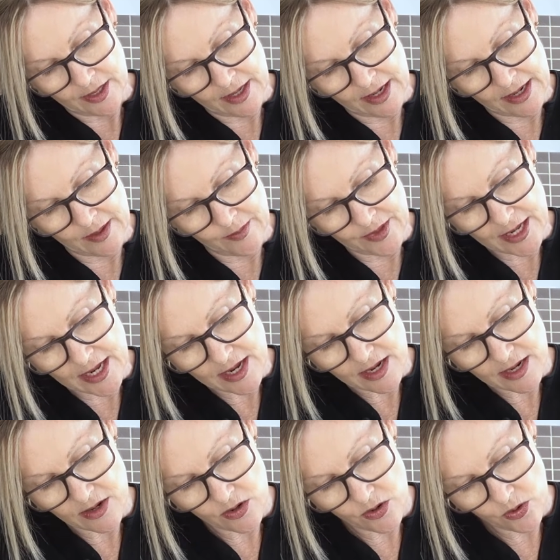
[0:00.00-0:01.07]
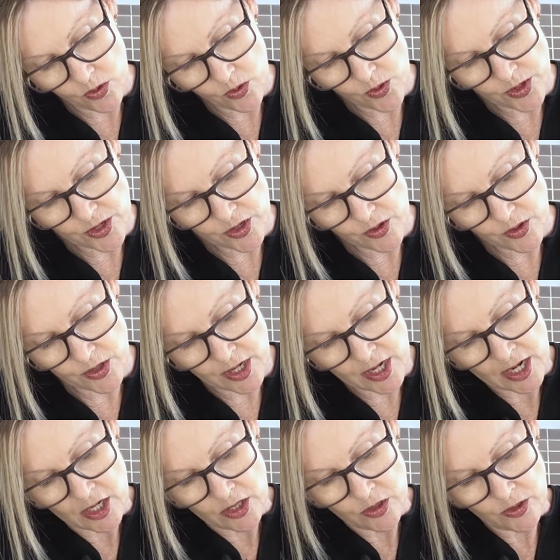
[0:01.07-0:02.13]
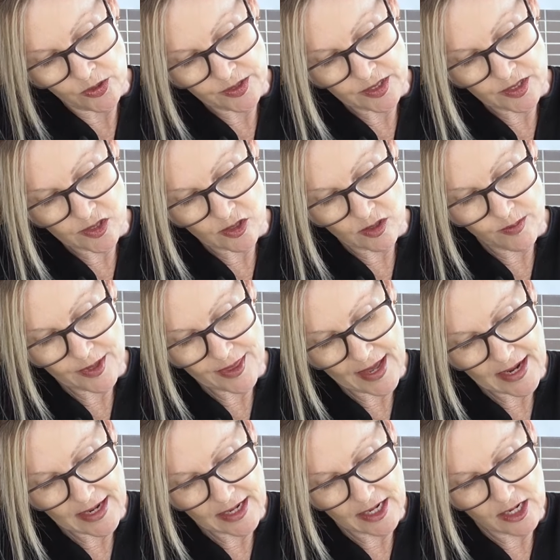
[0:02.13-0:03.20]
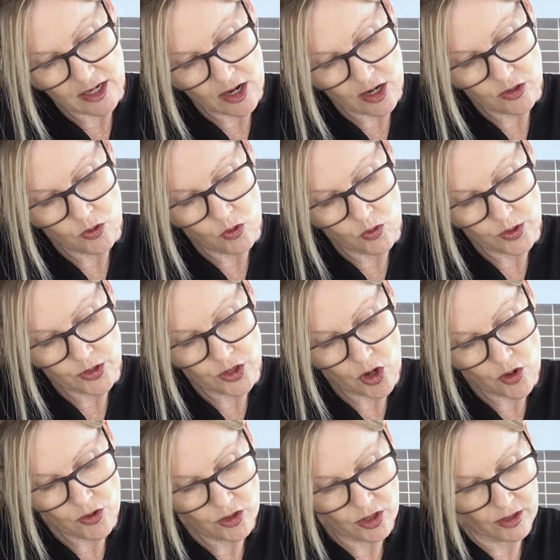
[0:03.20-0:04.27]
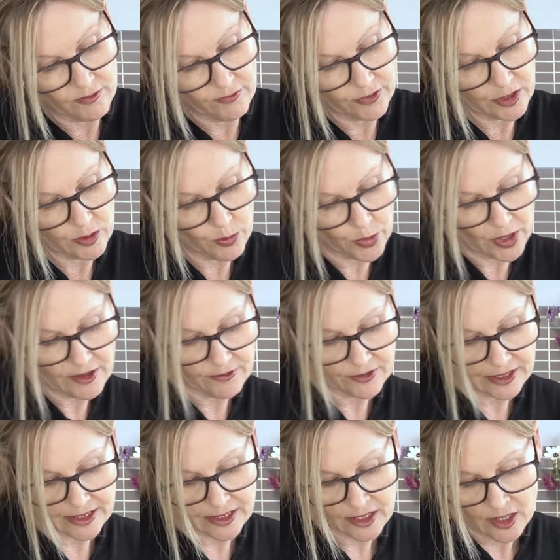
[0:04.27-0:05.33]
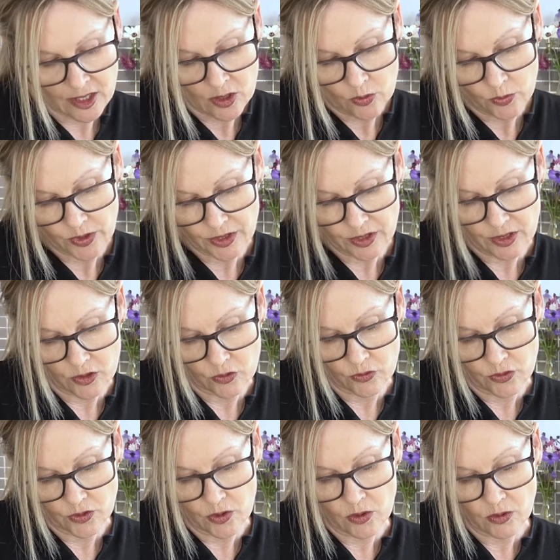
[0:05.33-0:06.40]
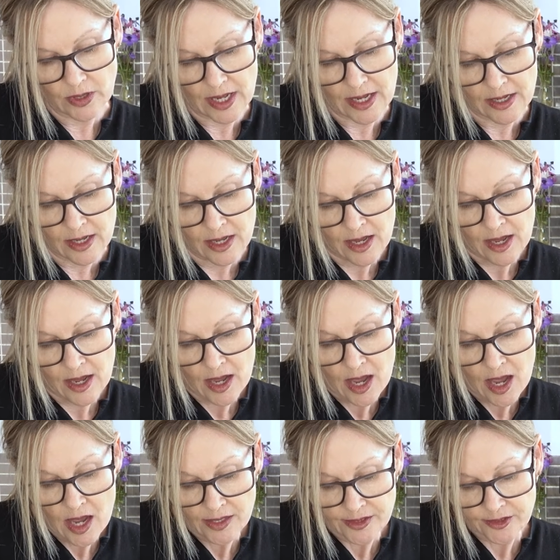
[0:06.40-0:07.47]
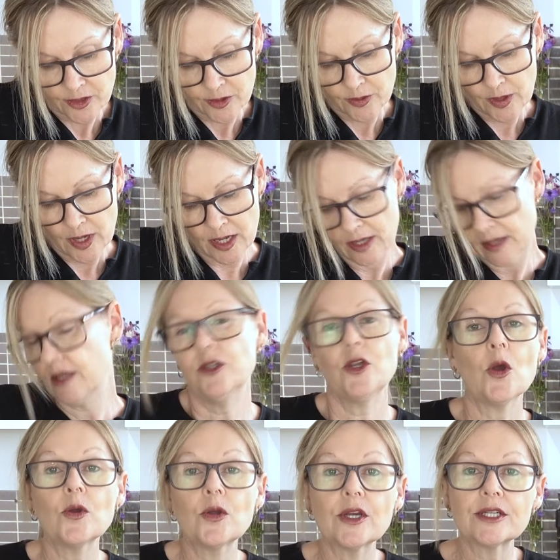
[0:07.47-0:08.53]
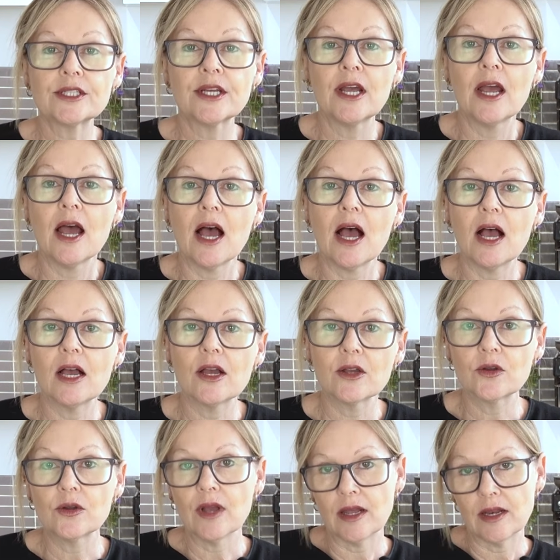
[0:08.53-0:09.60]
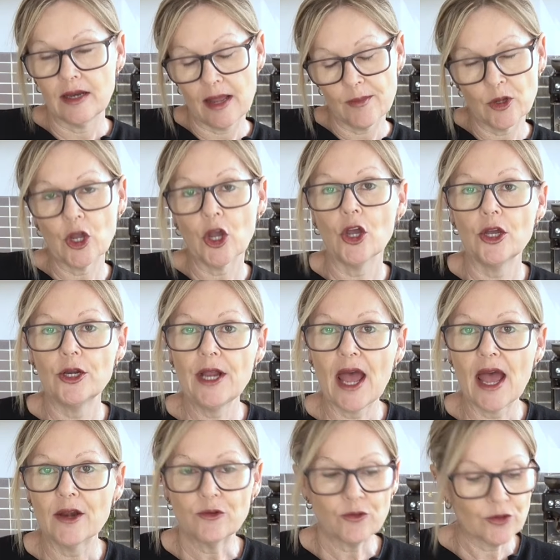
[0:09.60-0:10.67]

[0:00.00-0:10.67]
there, or you could use a scoop of that in your yogurt for your breakfast with granola. So yogurt, lemon curd and